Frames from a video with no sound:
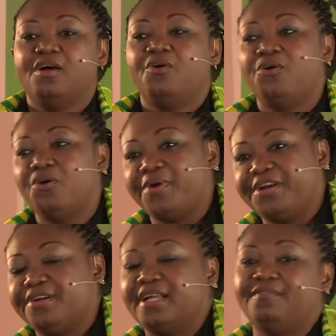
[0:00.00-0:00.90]
Oh, we
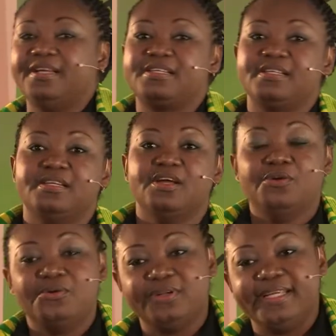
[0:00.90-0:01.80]
don't have internet.
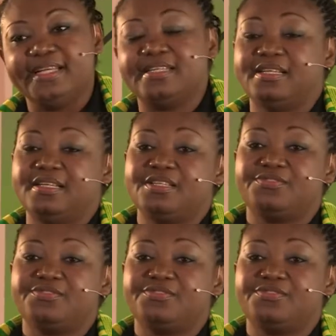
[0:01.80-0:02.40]
Oh, the internet is